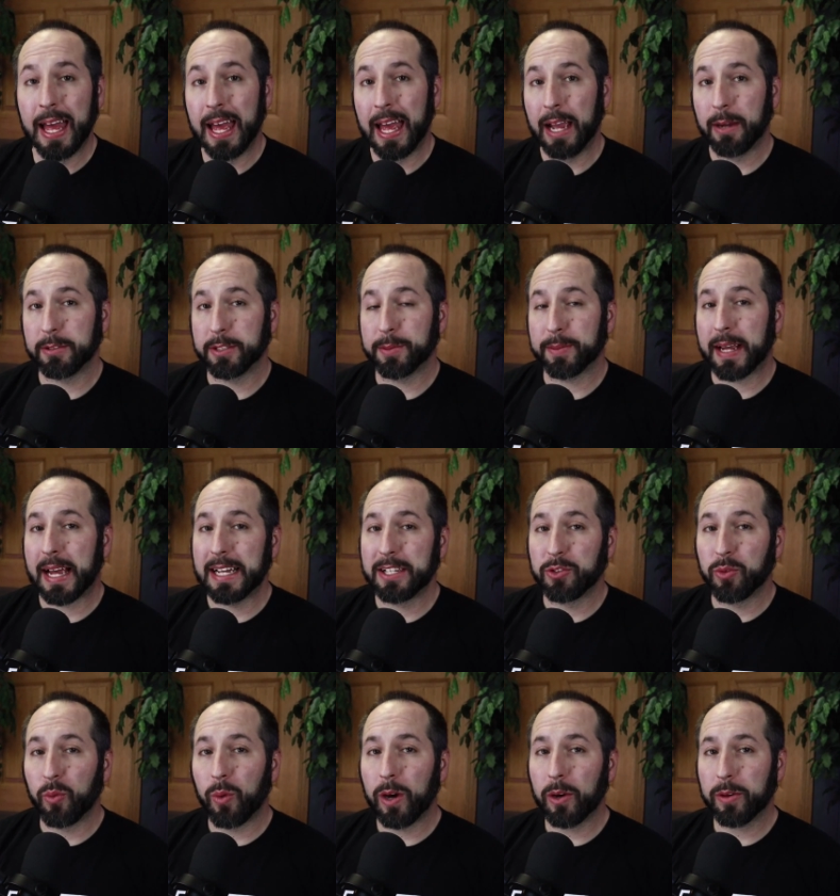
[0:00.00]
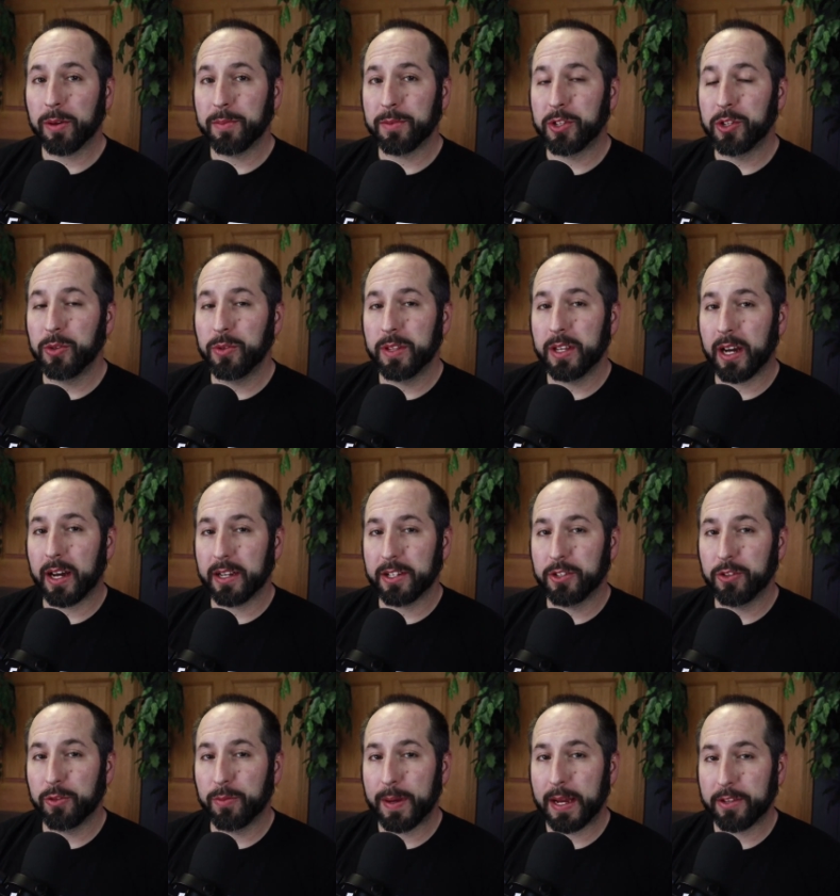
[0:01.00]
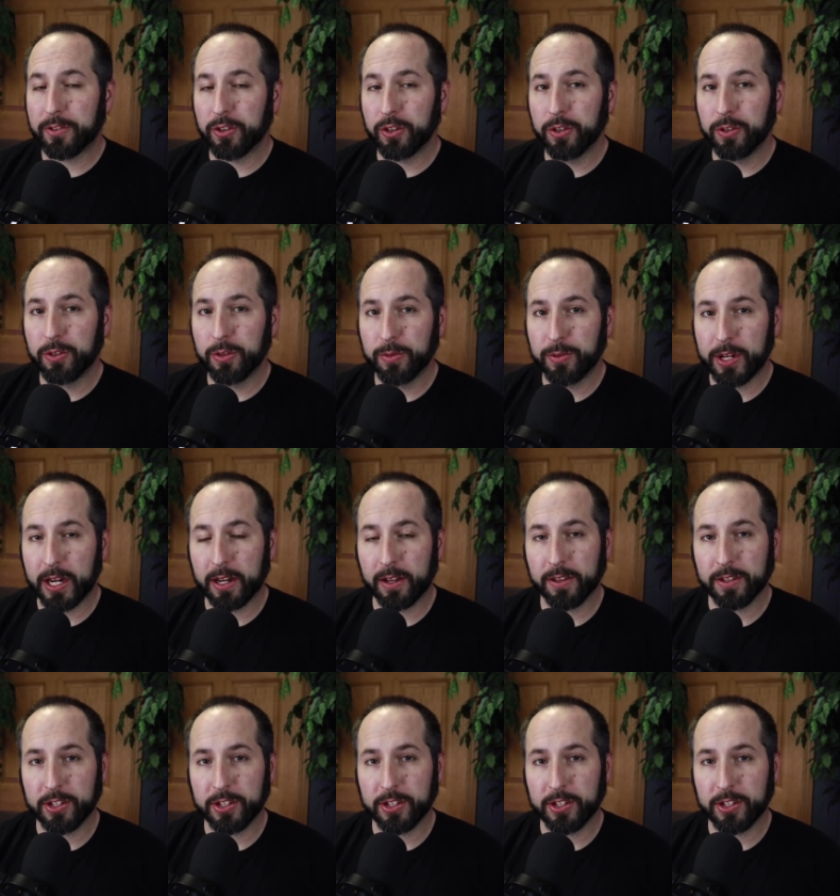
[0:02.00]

Hey, what's up, guys? Welcome to the Honest Youth Pastor YouTube channel,